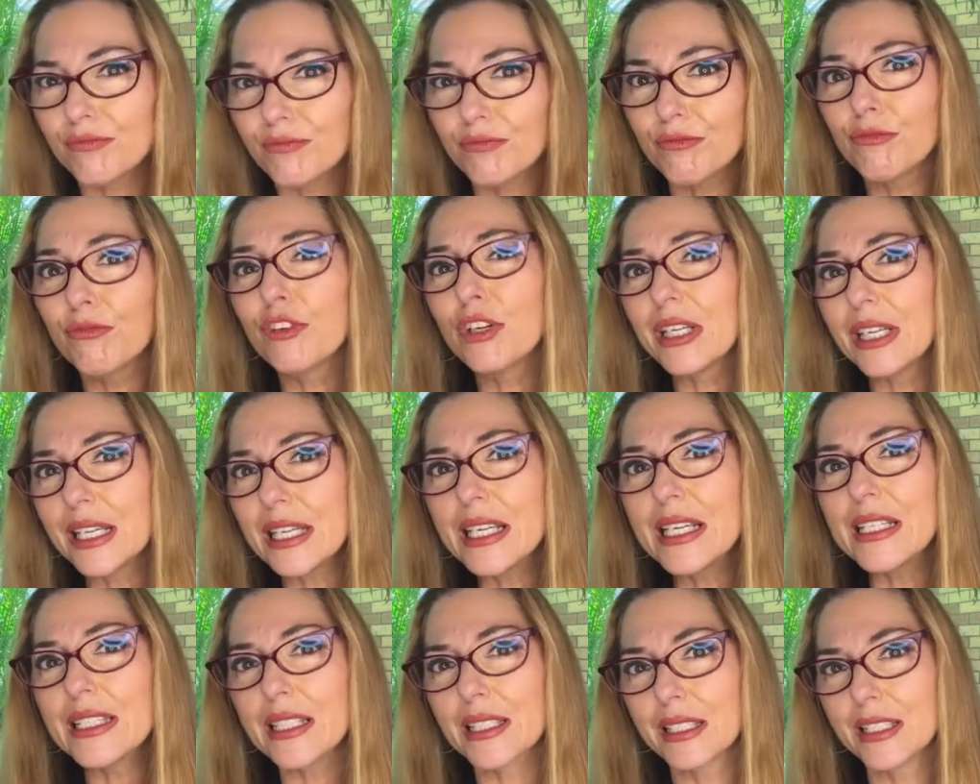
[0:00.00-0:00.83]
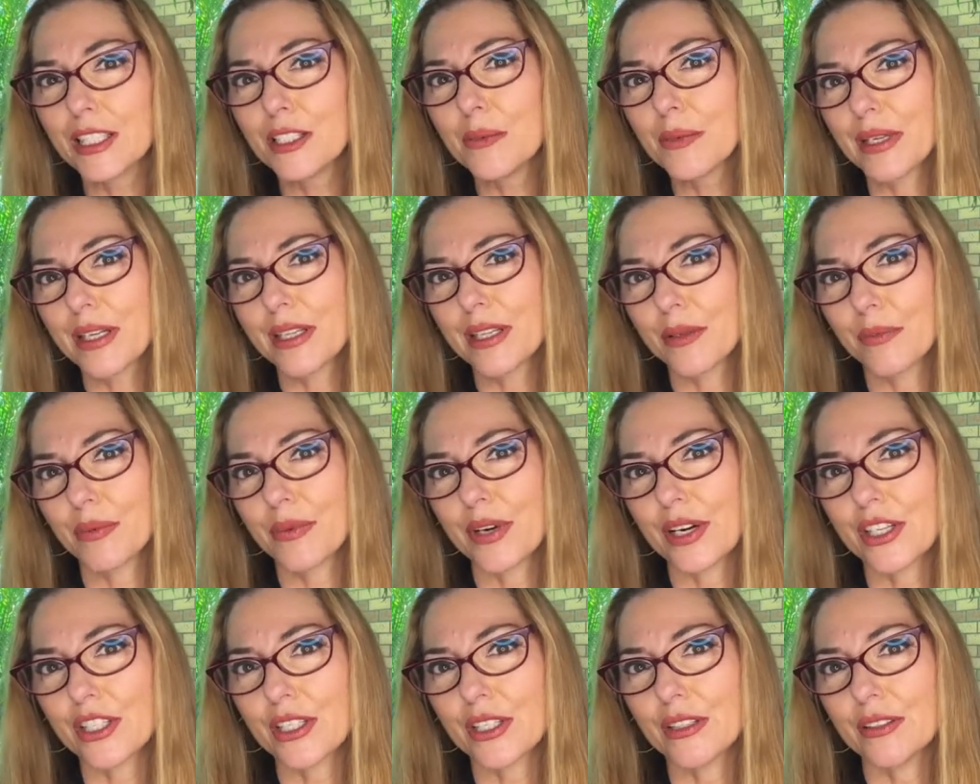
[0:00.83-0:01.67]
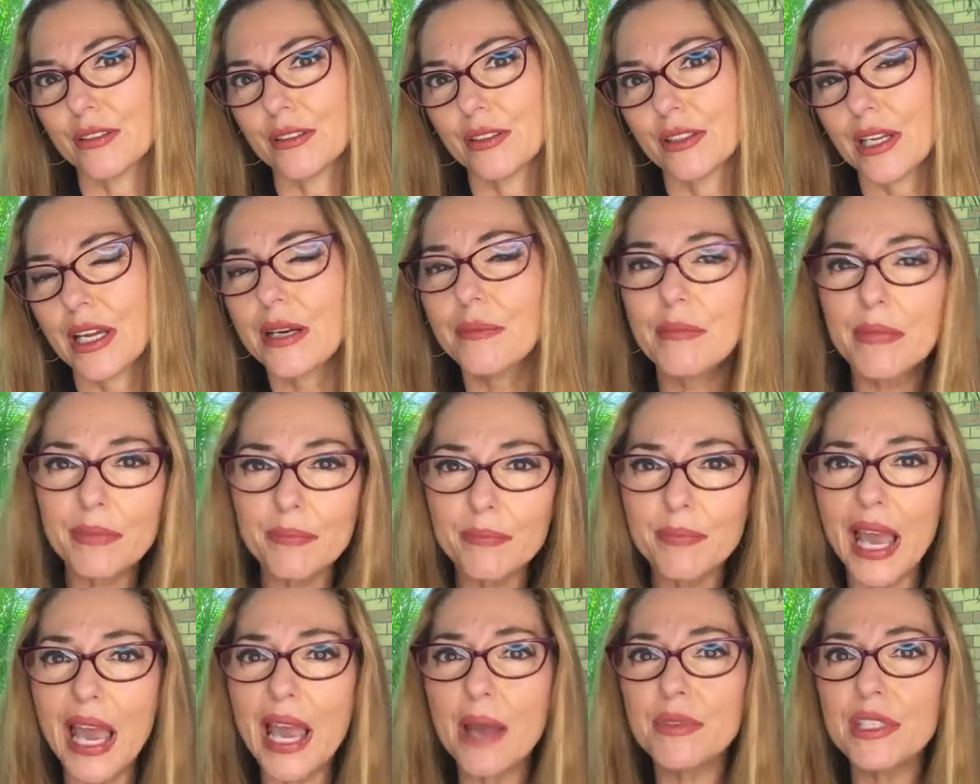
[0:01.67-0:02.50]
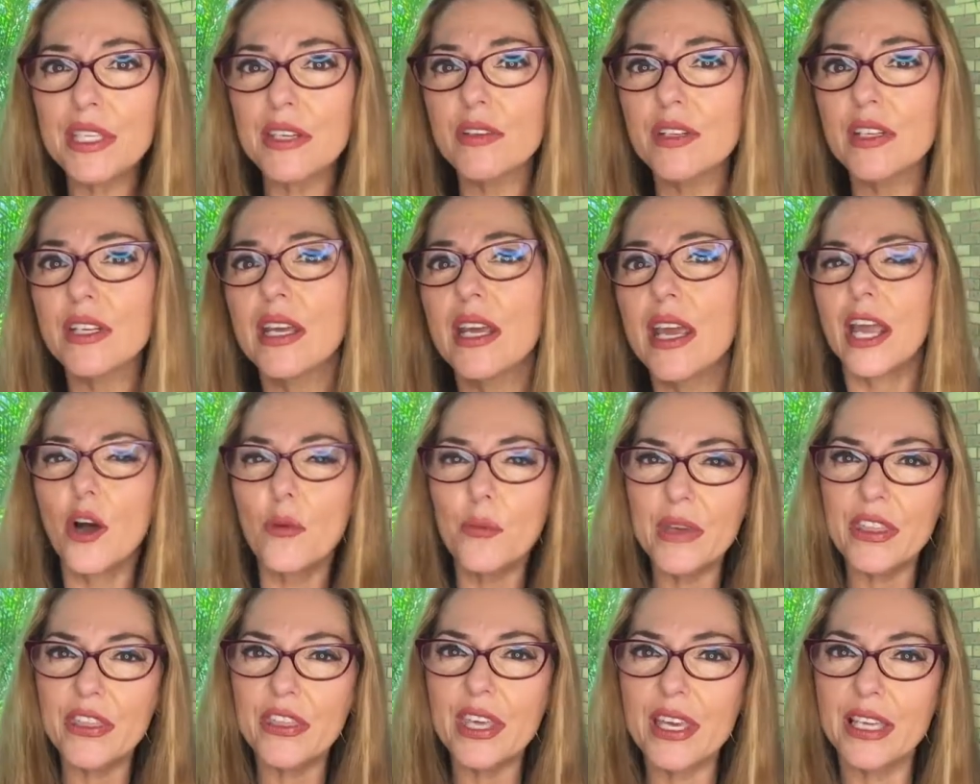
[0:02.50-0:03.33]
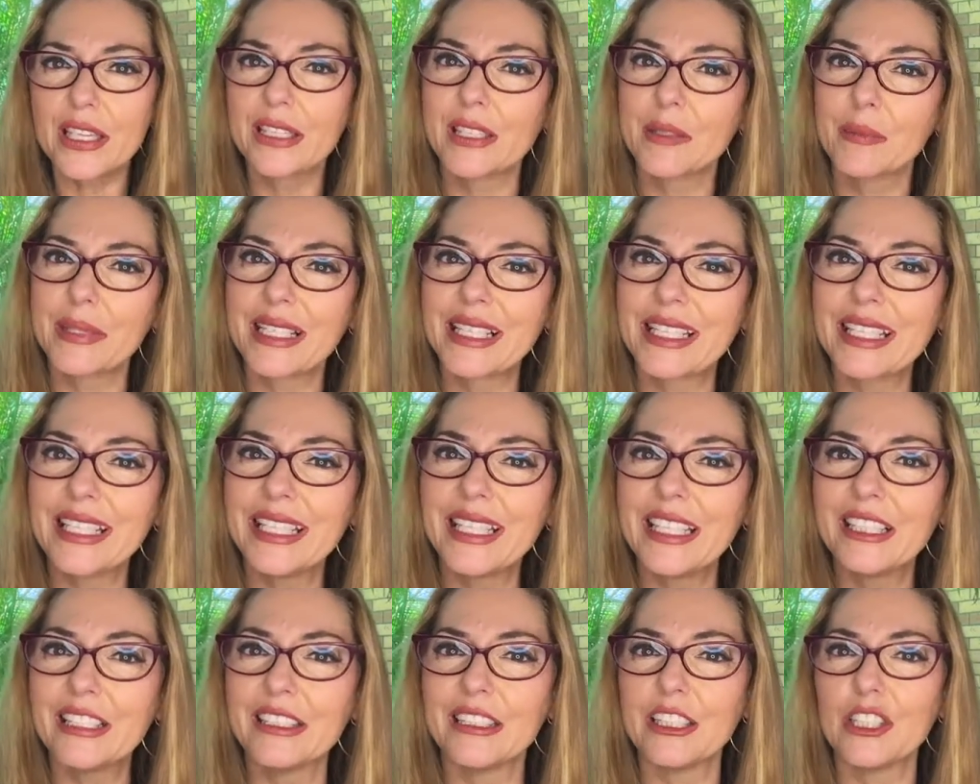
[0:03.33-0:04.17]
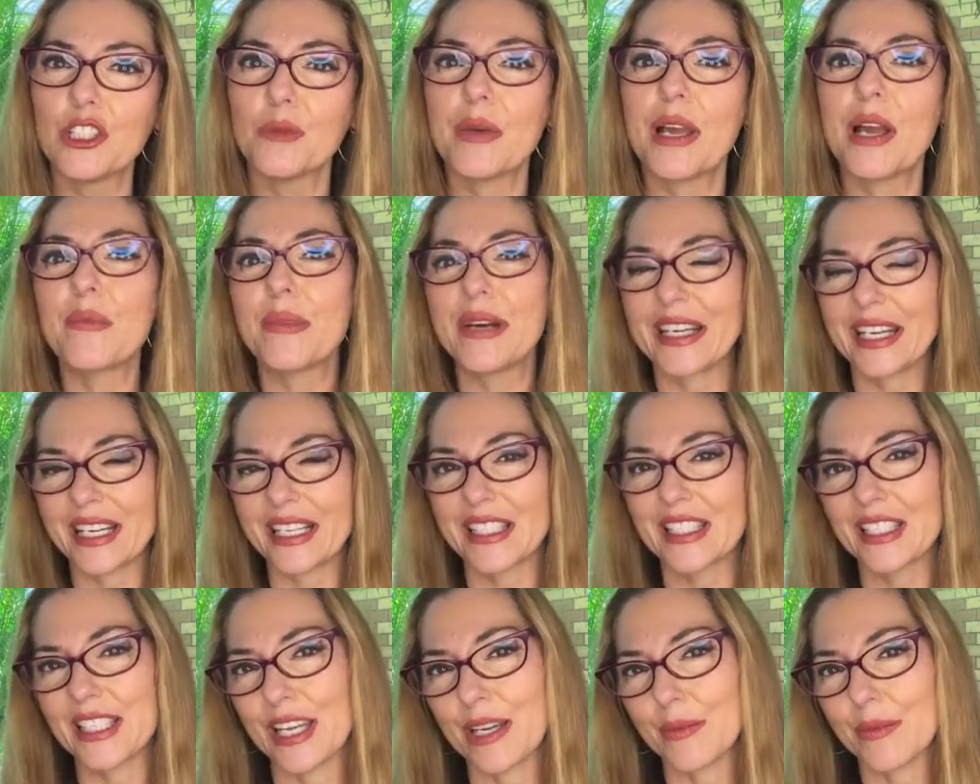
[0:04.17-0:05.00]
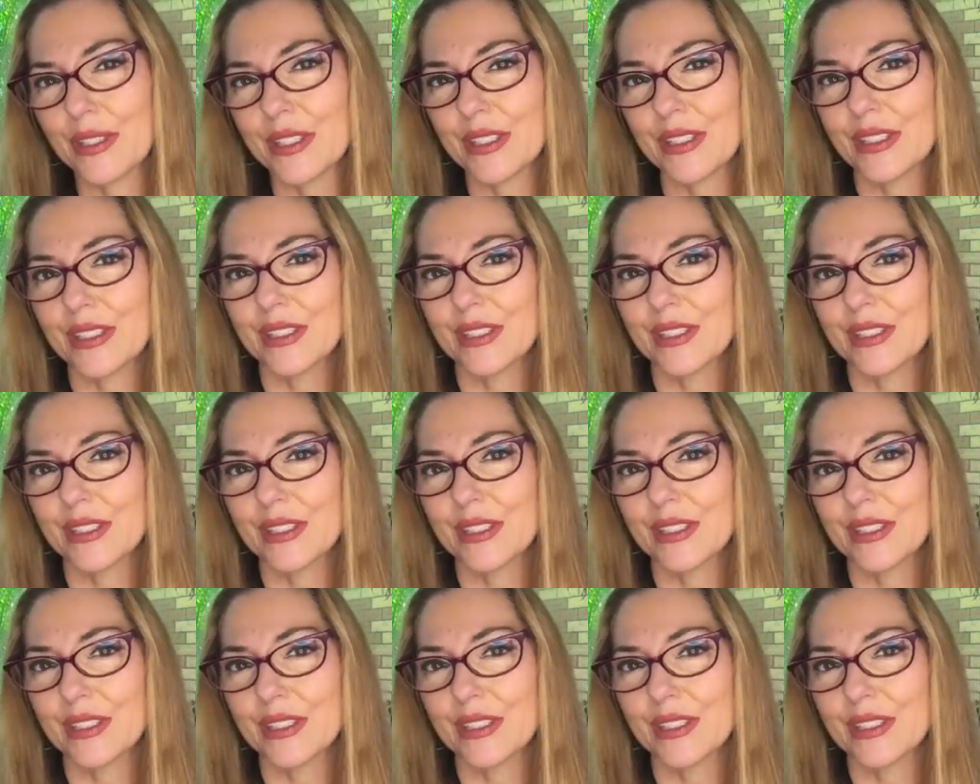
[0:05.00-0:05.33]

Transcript: release a little bit of the pressure and perhaps even help me think a little bit clearer about my next steps.